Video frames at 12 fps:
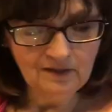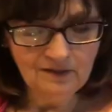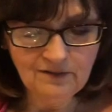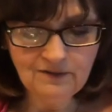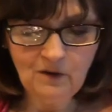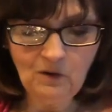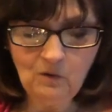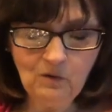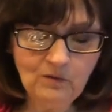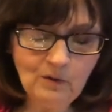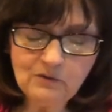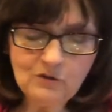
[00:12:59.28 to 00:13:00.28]
So
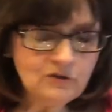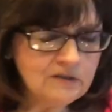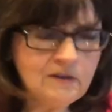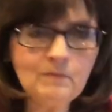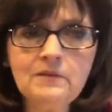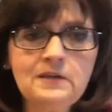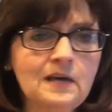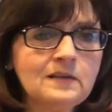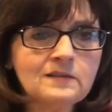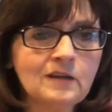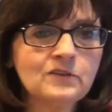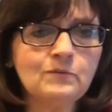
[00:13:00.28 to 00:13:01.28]
those are just some of the
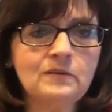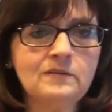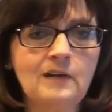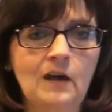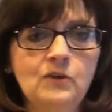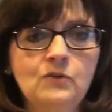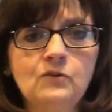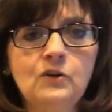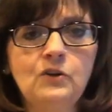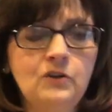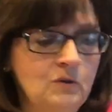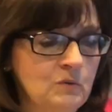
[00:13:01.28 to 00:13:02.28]
accessories that you
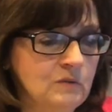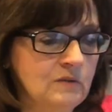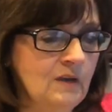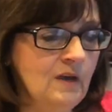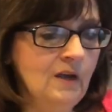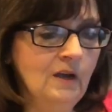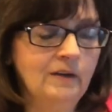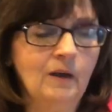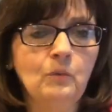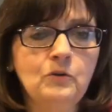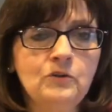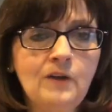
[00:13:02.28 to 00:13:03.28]
could use. Now,
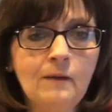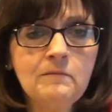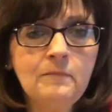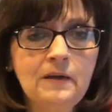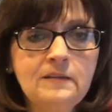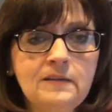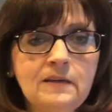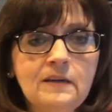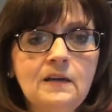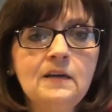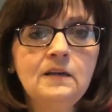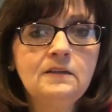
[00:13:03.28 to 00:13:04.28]
when you're diamond painting,
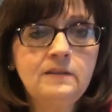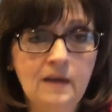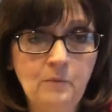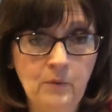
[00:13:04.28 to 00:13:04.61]
take